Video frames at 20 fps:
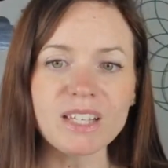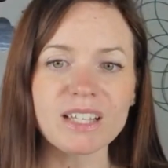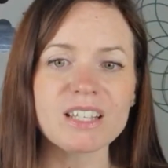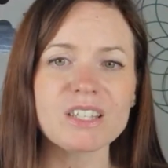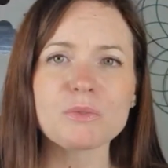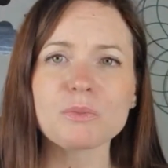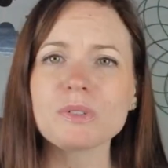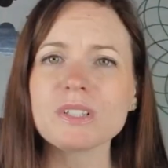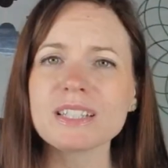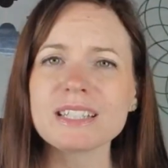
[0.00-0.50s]

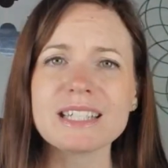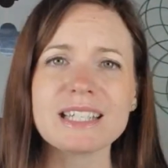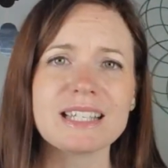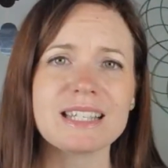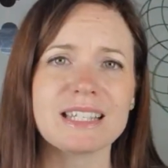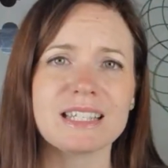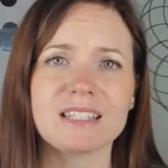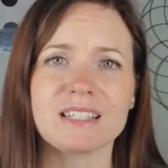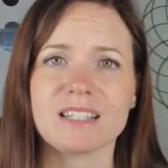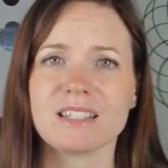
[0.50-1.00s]
It's really
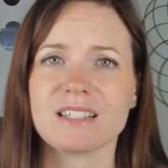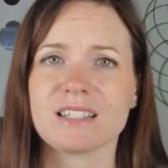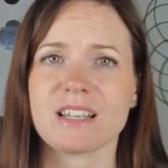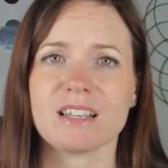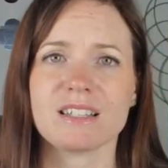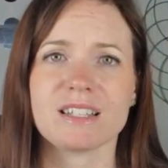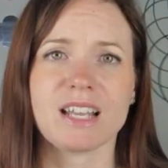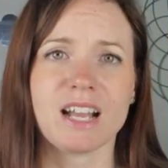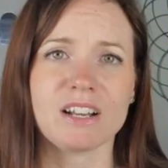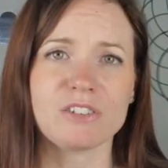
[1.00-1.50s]
easy to
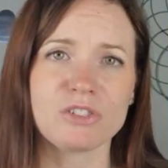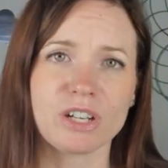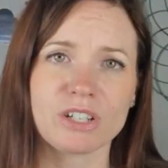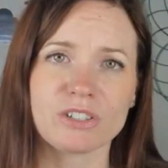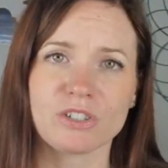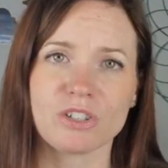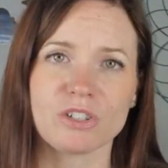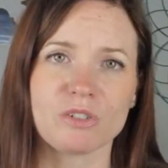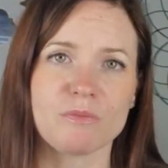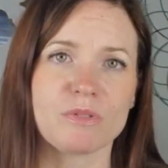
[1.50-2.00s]
discuss
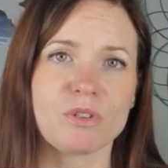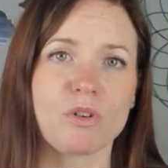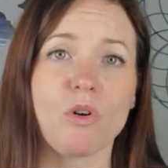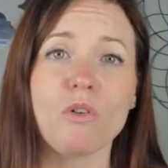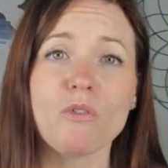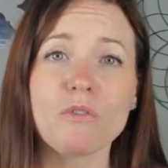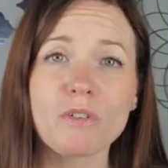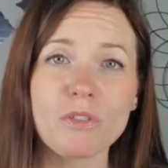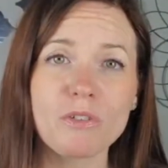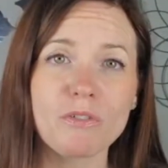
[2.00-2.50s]
contract terms
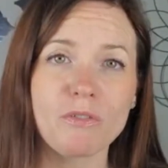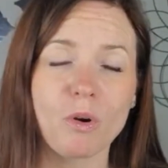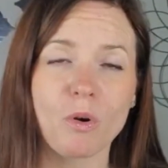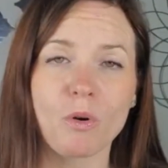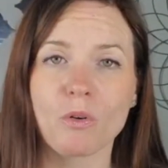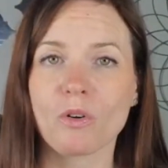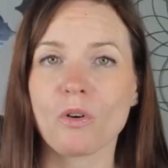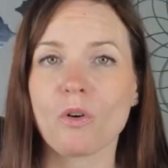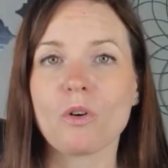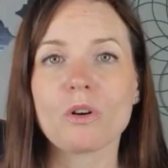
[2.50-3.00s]
over the
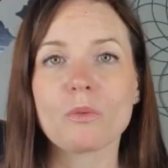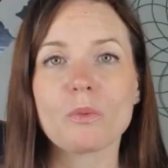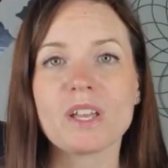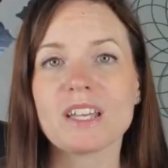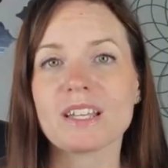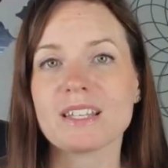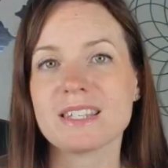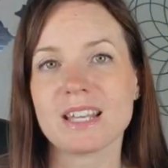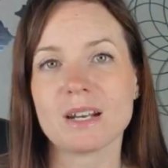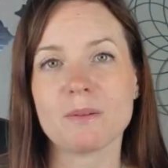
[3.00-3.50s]
phone, or we
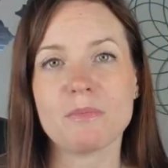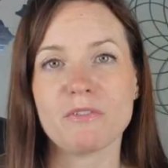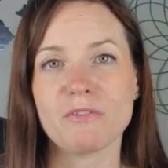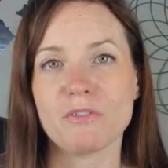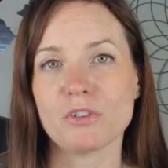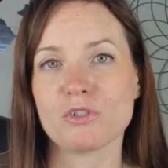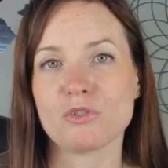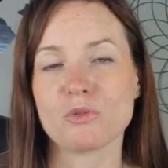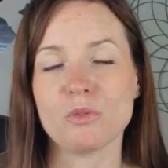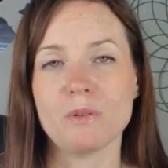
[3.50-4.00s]
can set up a
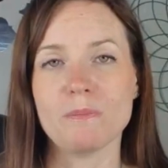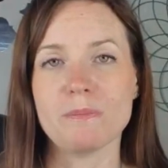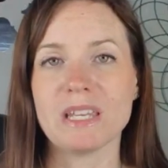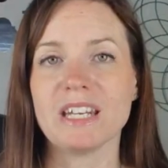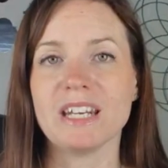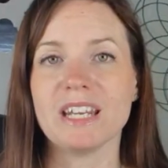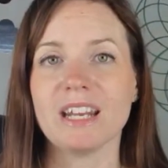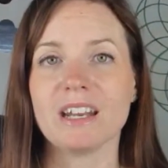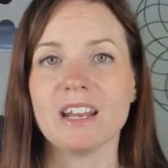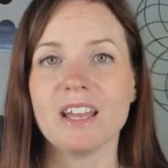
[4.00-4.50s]
virtual
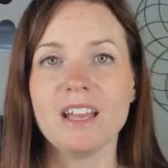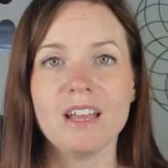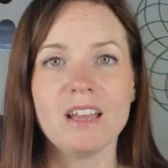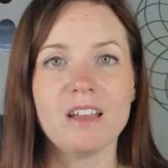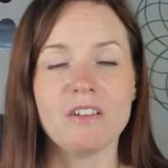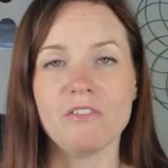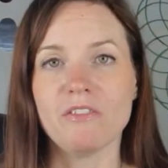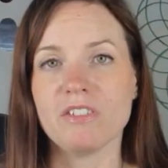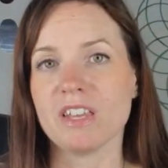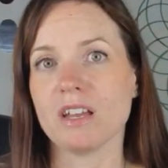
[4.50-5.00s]
meeting
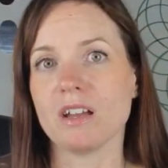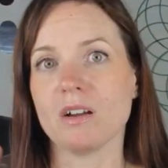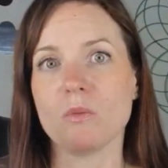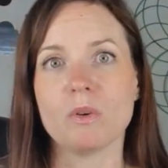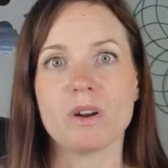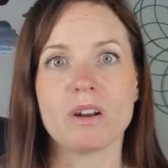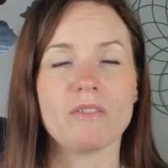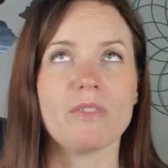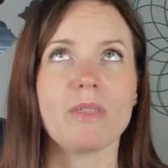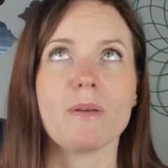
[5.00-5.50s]
via
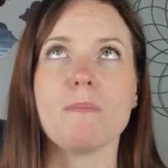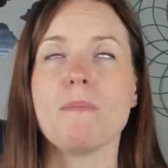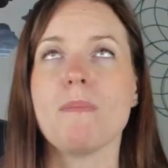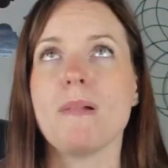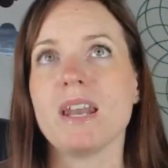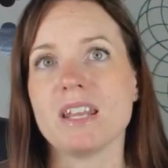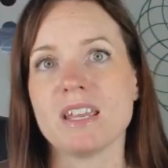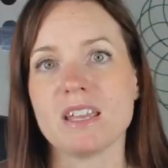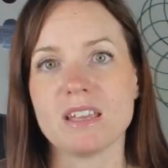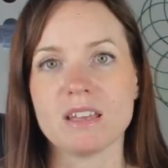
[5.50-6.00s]
one of the
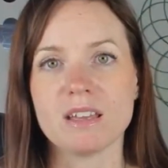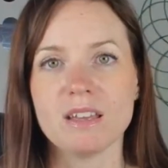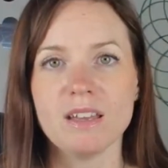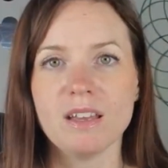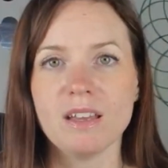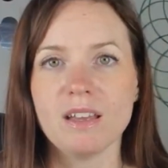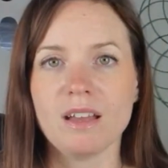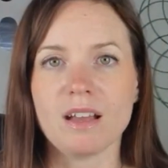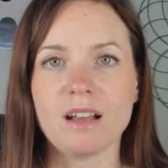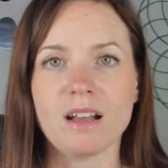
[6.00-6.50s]
many
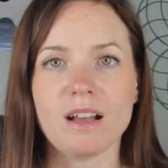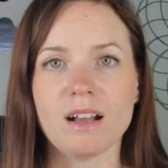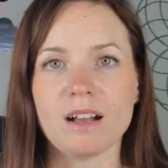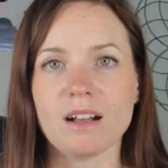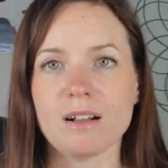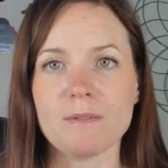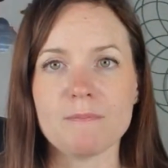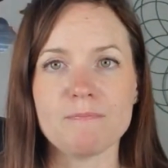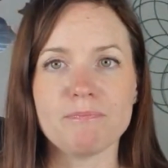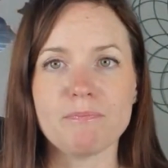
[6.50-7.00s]

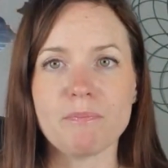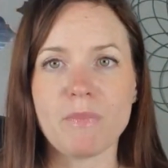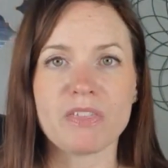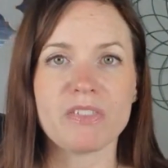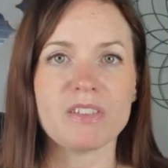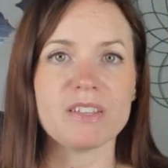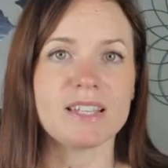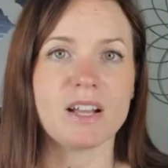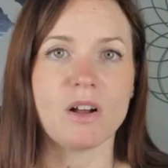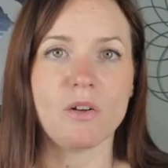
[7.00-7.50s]

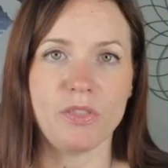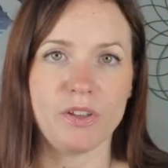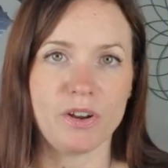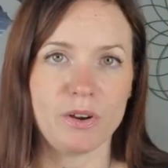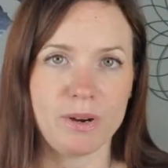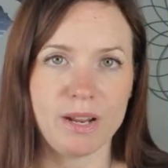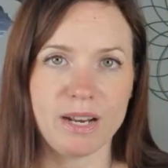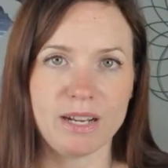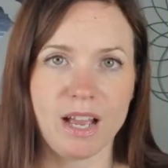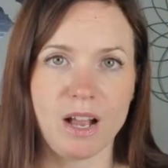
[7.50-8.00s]
methods out
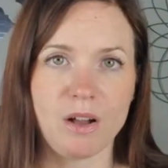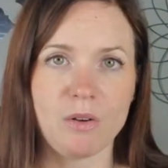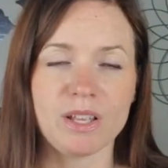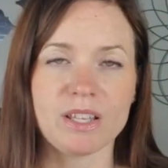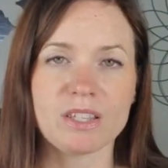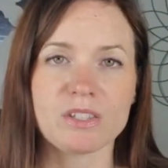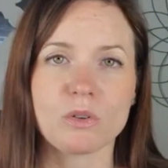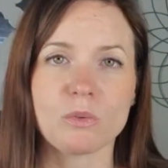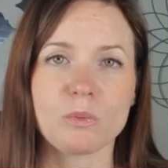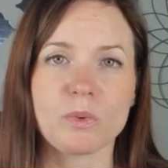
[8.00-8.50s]
there right now.
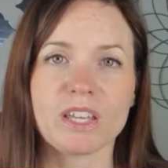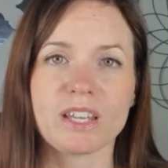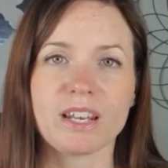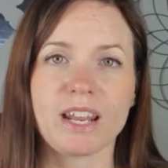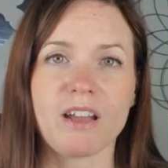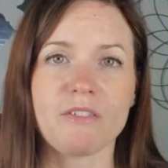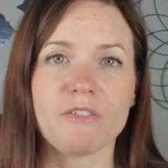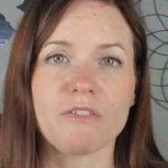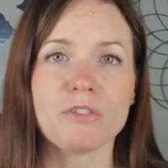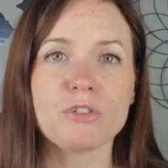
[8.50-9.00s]
And so we can
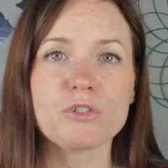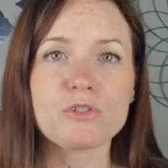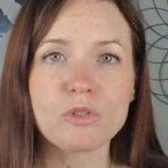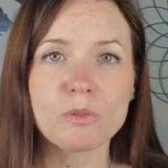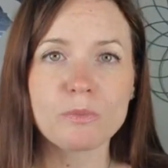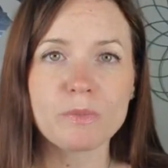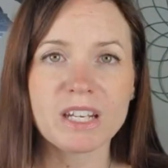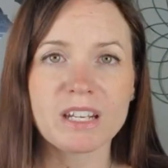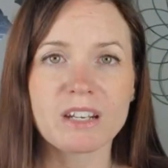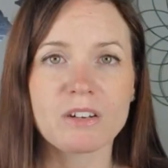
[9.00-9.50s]
have a
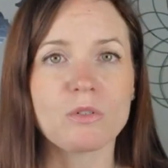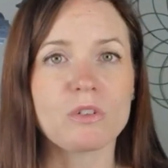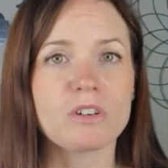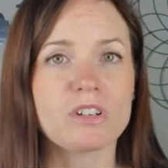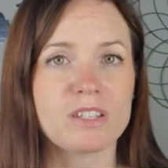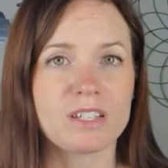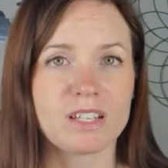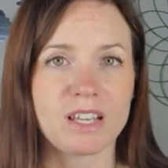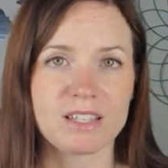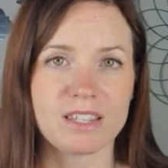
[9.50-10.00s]
virtual meeting or
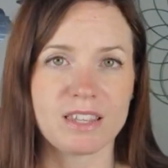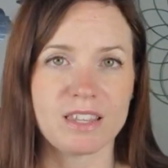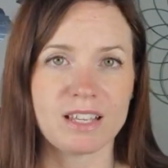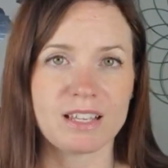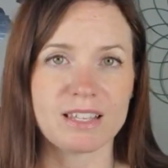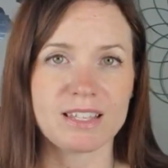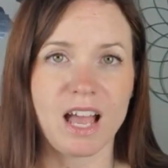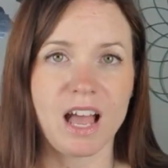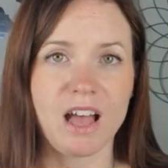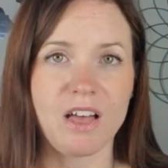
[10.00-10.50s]
discuss
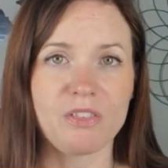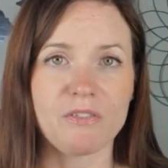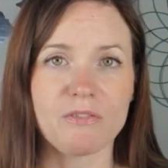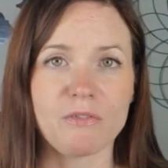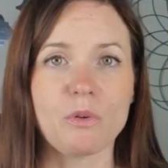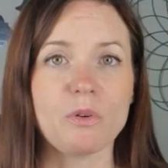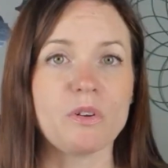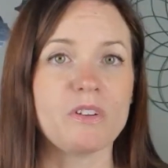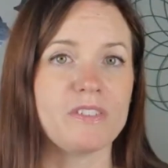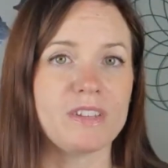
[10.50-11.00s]
things on the
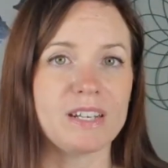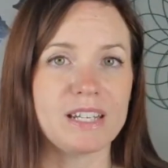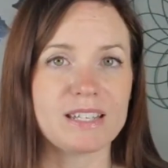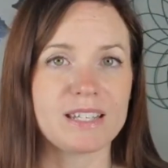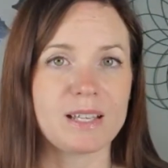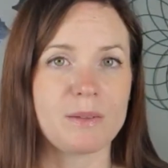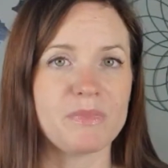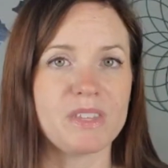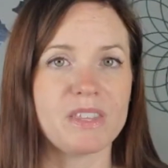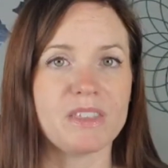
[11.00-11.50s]
phone if it is
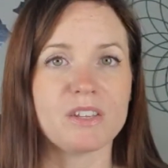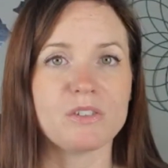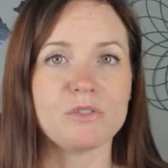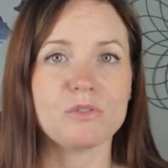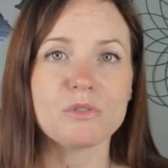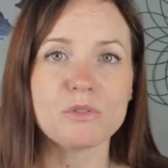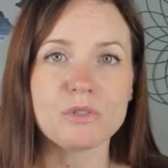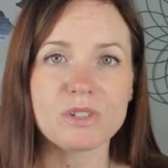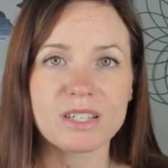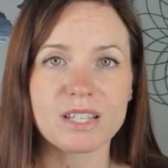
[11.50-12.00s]
something that you
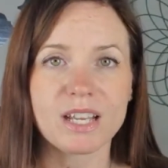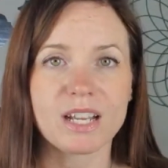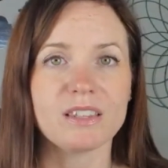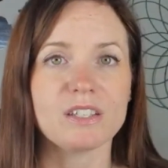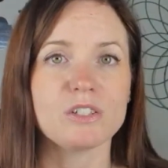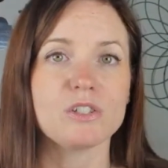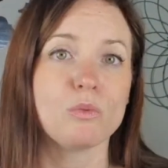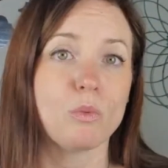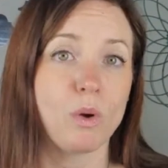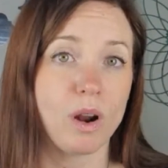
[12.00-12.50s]
do decide
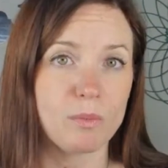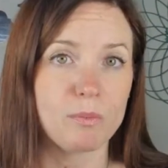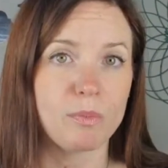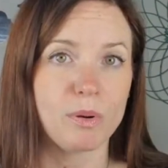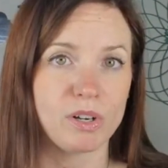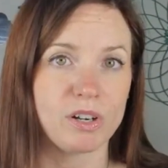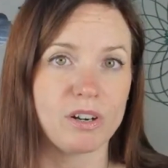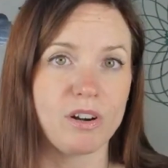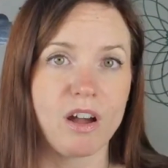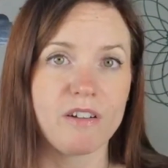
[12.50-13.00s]
that you want to
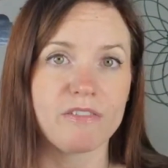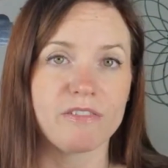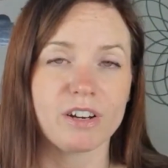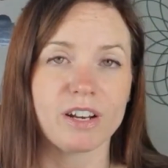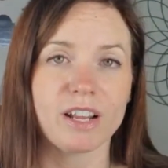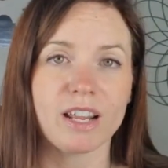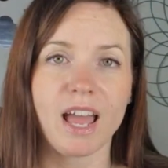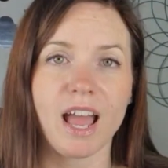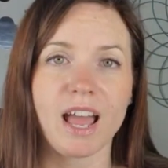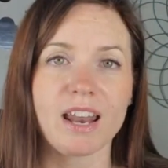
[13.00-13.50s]
put an offer
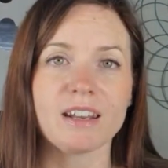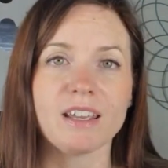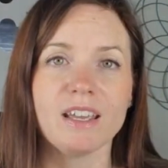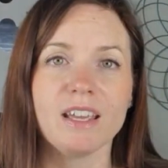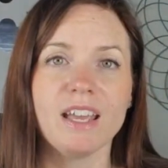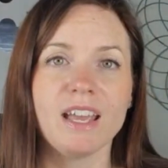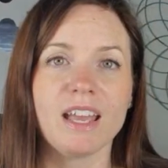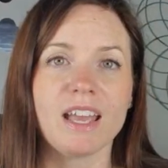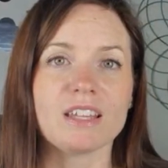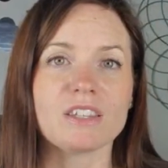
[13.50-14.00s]
in on.
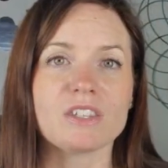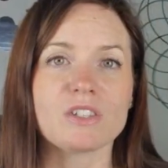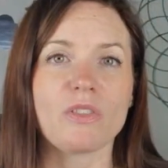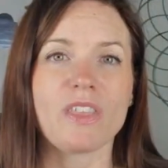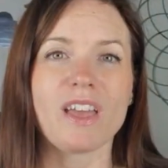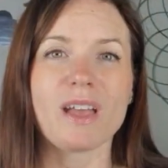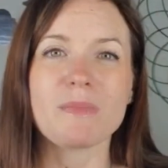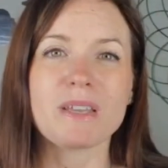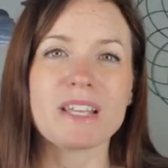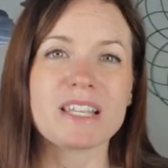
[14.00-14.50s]
And so
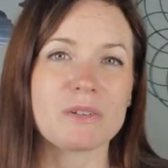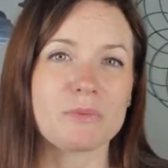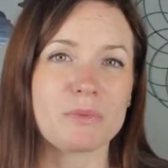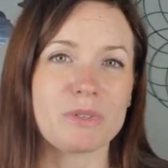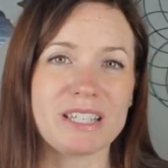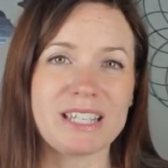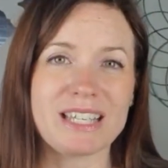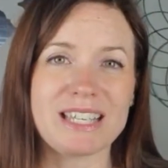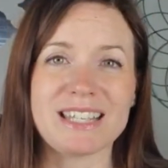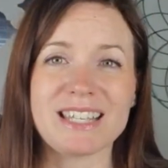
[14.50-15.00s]
that makes it
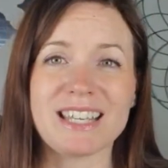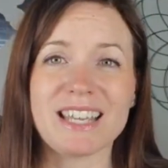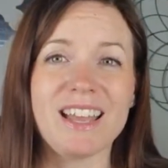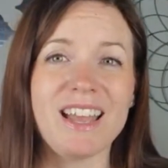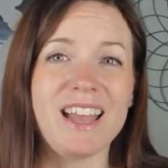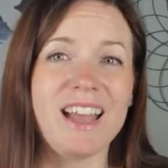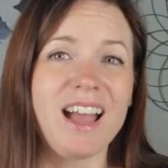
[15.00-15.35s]
really easy.